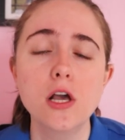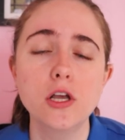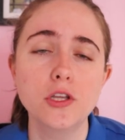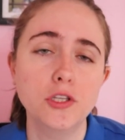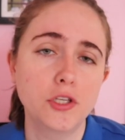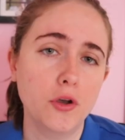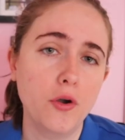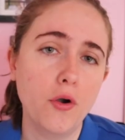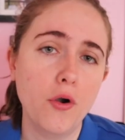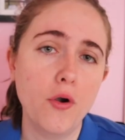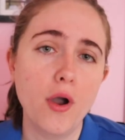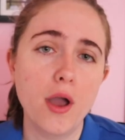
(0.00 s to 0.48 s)

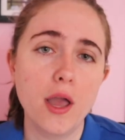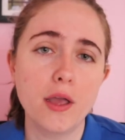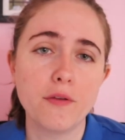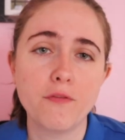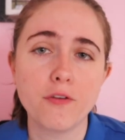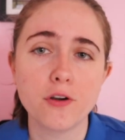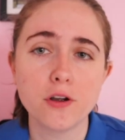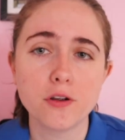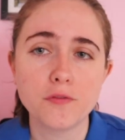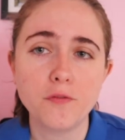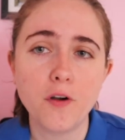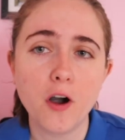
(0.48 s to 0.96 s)
So
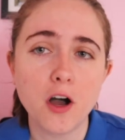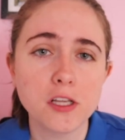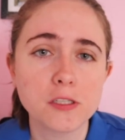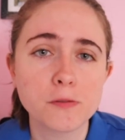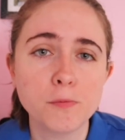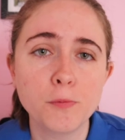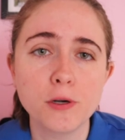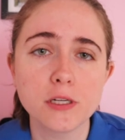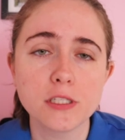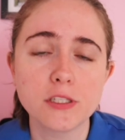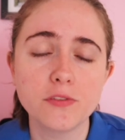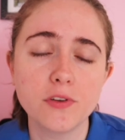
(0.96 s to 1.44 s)
for fall
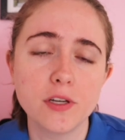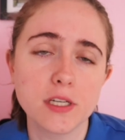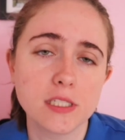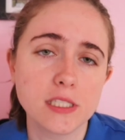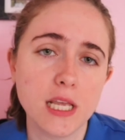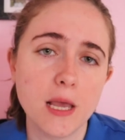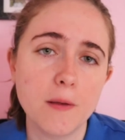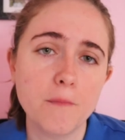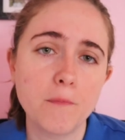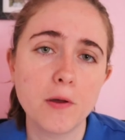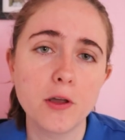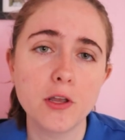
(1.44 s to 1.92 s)
sports, for
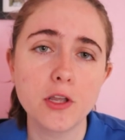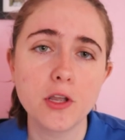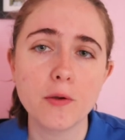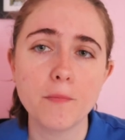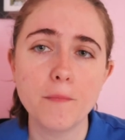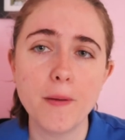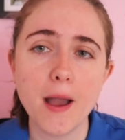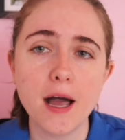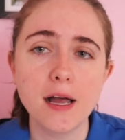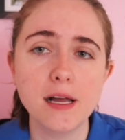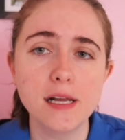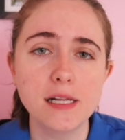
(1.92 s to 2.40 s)
example, you're
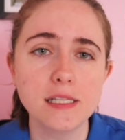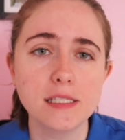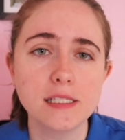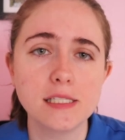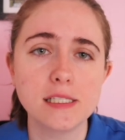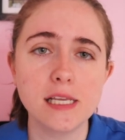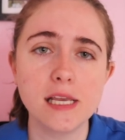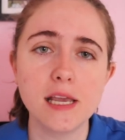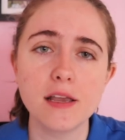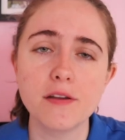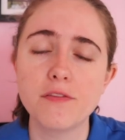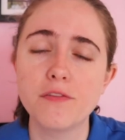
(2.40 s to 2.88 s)

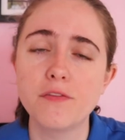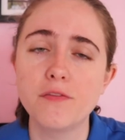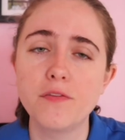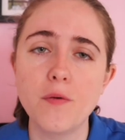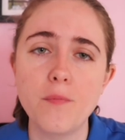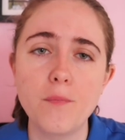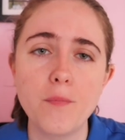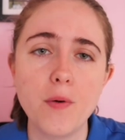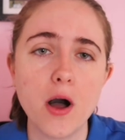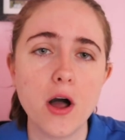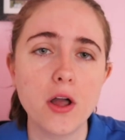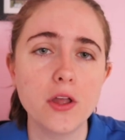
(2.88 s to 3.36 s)
balancing
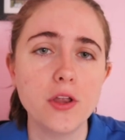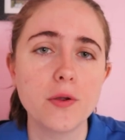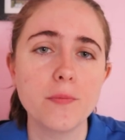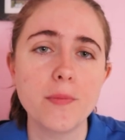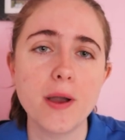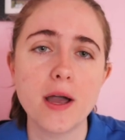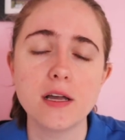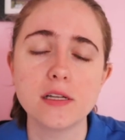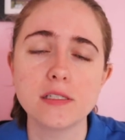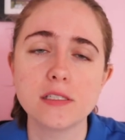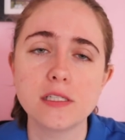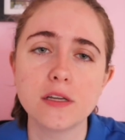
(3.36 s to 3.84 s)
football, you're
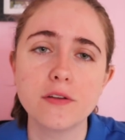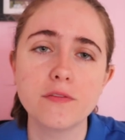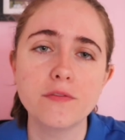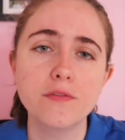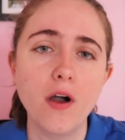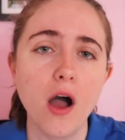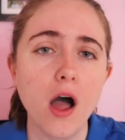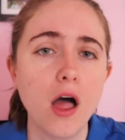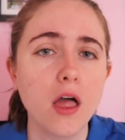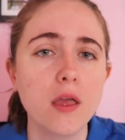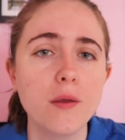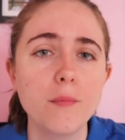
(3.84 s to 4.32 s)
balancing
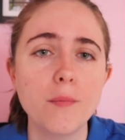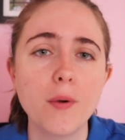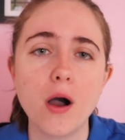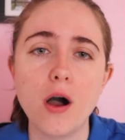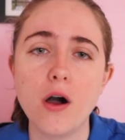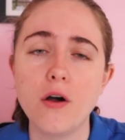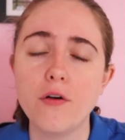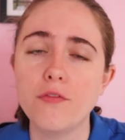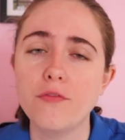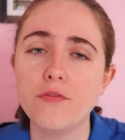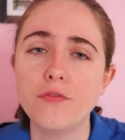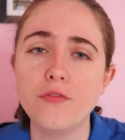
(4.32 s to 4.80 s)

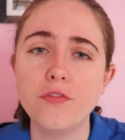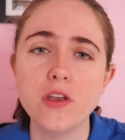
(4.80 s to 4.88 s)
volleyball,